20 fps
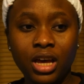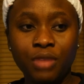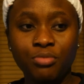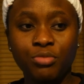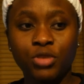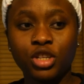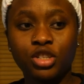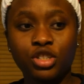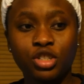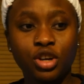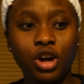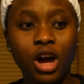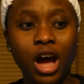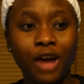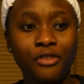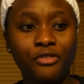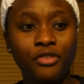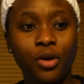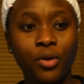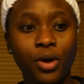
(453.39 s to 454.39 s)
Not sure
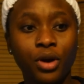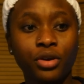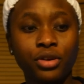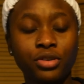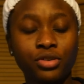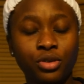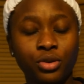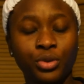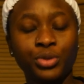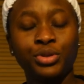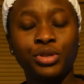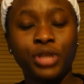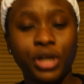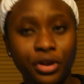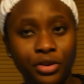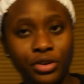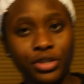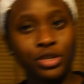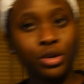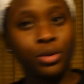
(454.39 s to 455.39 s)
how far we're going to go with
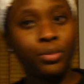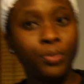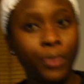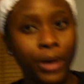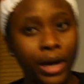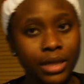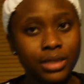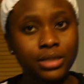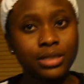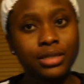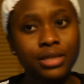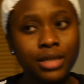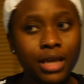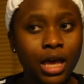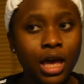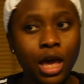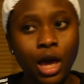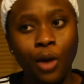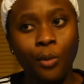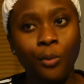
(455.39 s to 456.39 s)
decoration parts,
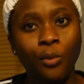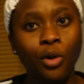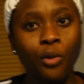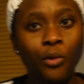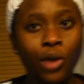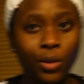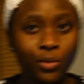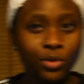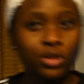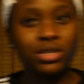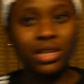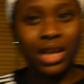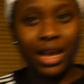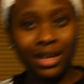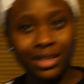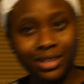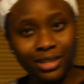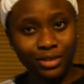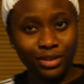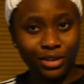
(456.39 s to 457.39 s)
but we are most
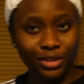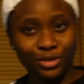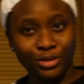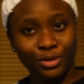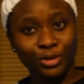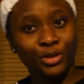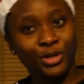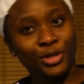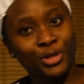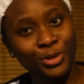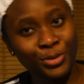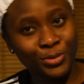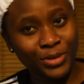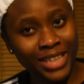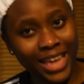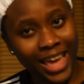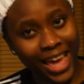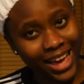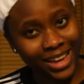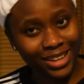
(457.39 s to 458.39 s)
likely going to go through with
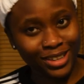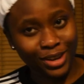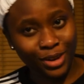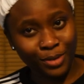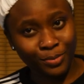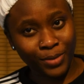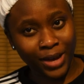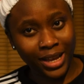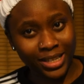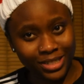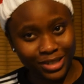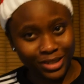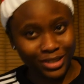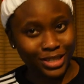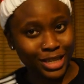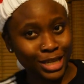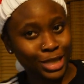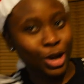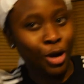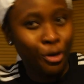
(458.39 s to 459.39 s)
the eggnog part because
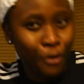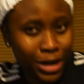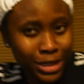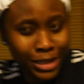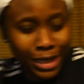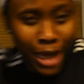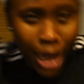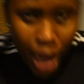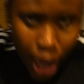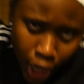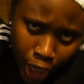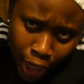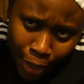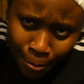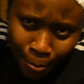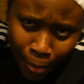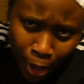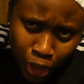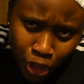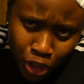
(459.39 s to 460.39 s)
it's already in
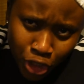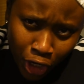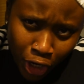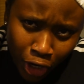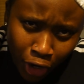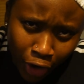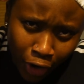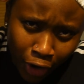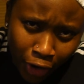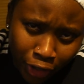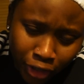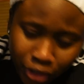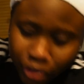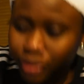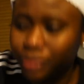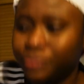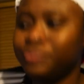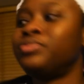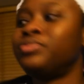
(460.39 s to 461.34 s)
motion.